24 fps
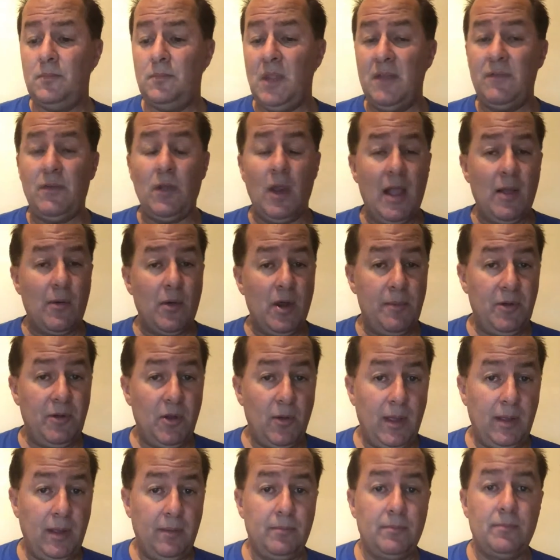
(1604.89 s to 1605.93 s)
if you like what I'm
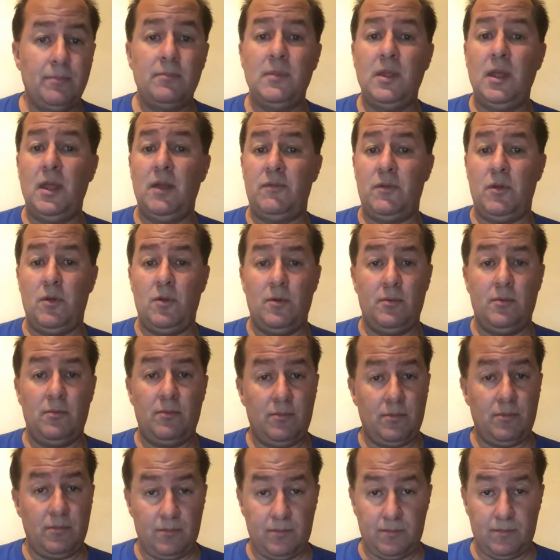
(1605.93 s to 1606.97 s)
doing, if you
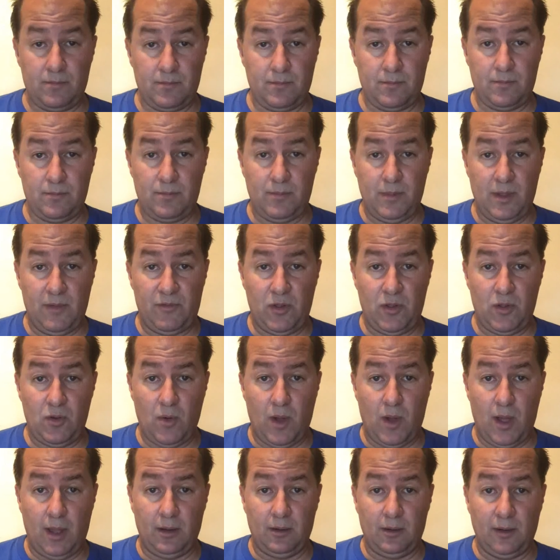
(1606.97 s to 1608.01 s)

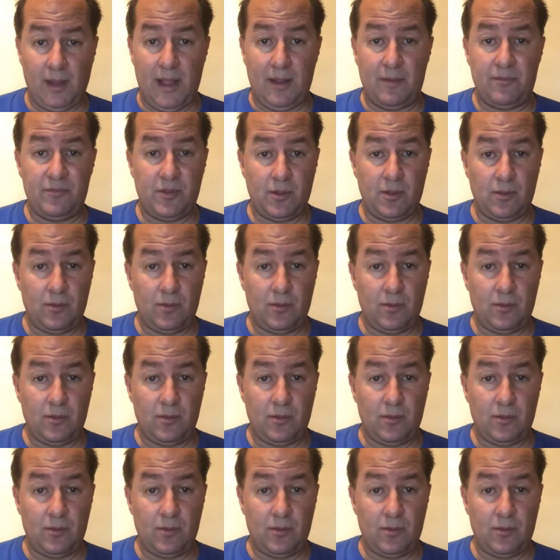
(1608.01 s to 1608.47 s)
like